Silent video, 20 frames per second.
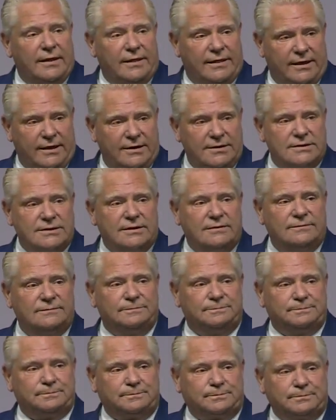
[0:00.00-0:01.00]

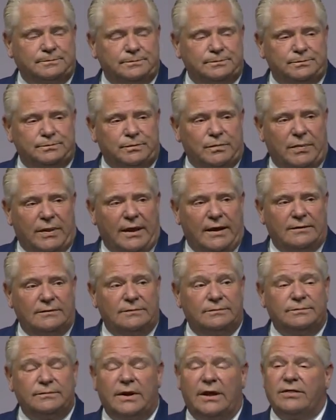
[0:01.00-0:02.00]

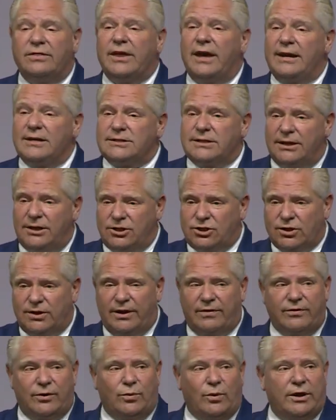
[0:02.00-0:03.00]
And thanks to each and
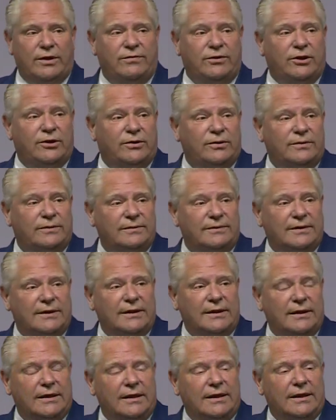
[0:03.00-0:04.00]
every one of you.
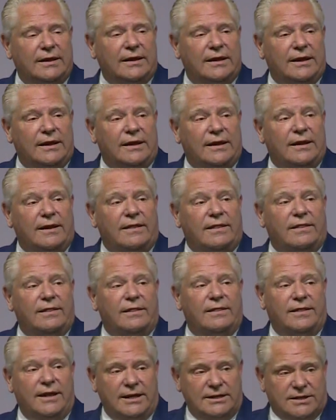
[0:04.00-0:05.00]

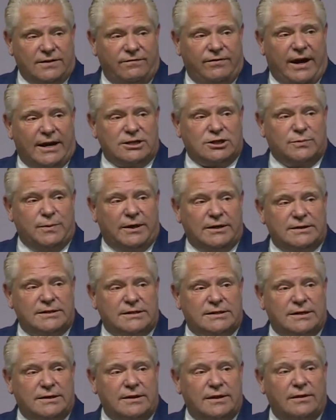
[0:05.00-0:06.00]
These
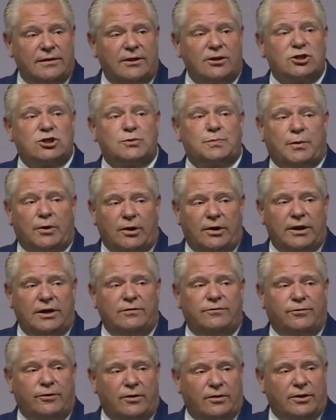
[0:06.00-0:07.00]
investments, they're
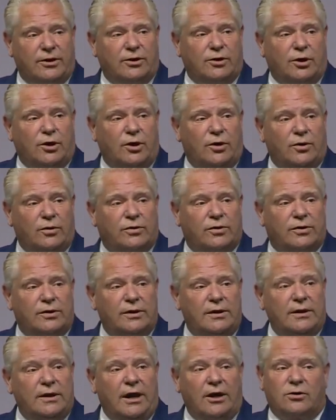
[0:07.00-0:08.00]
spurring further
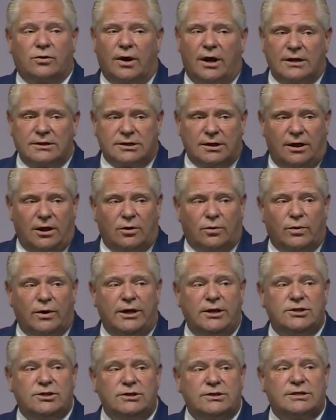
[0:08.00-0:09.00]
growth across all
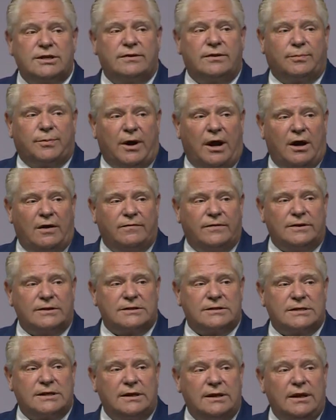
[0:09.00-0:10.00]
regions of the
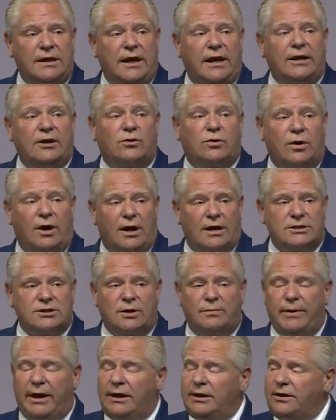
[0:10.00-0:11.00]
province and across
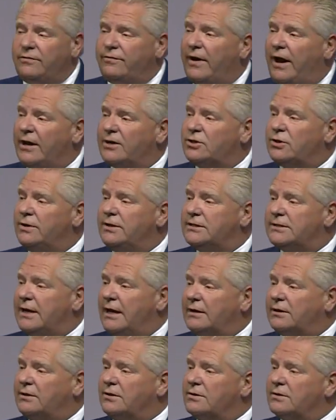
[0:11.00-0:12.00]
our manufacturing
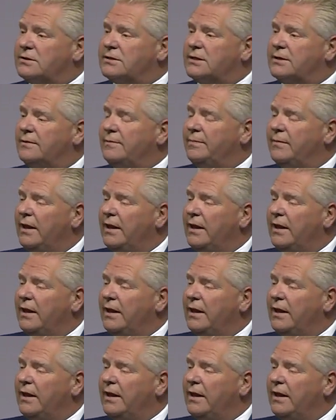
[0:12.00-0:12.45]
sectors.